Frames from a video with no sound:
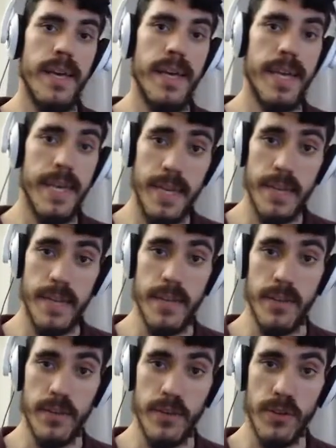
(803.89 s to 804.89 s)
It
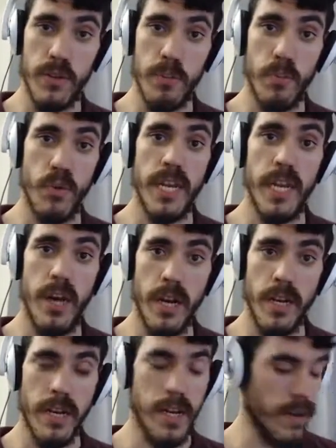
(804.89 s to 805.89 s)
is pretty
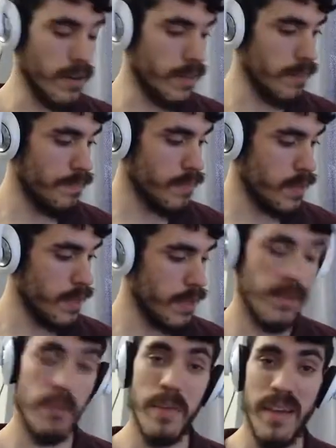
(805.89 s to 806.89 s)
hot in here.
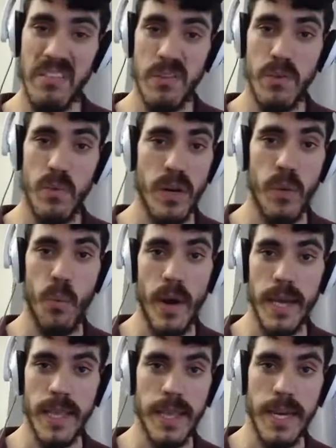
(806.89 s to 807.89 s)
It's amazing what a
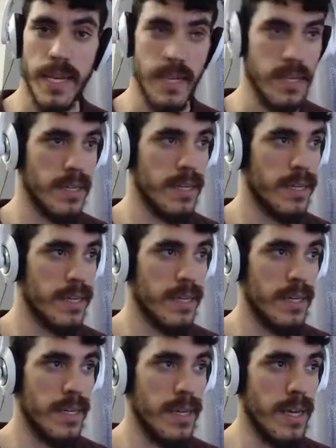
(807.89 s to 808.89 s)
white light
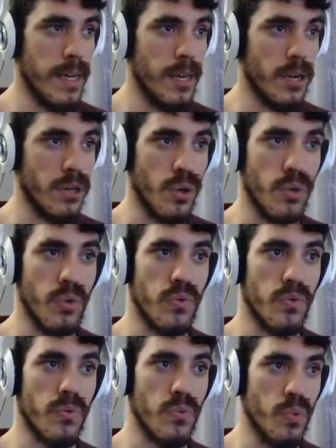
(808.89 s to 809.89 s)
in a
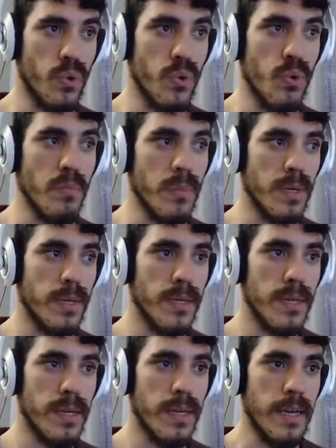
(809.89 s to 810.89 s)
closed room
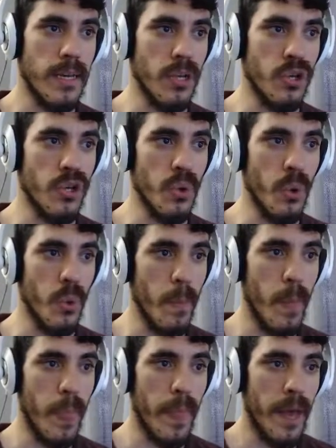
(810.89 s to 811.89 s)
can do.
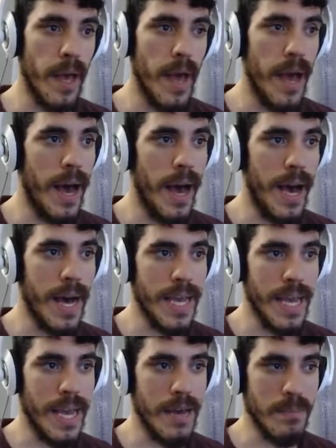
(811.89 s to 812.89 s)
I
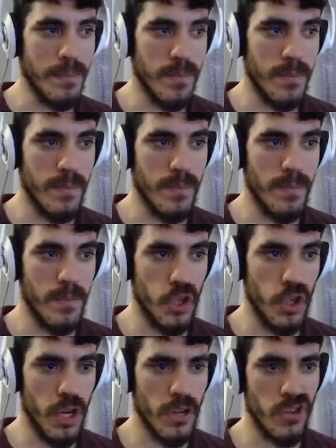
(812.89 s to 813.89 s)
am
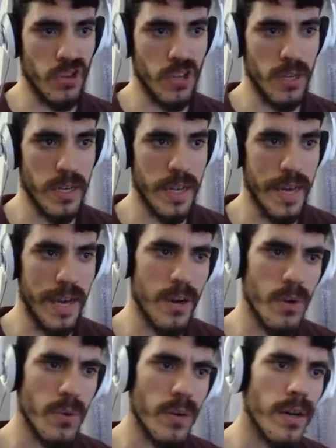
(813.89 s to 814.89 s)
just
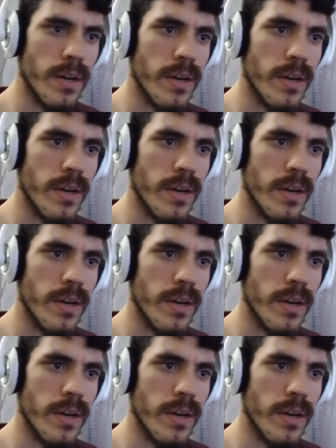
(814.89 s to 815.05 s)
now...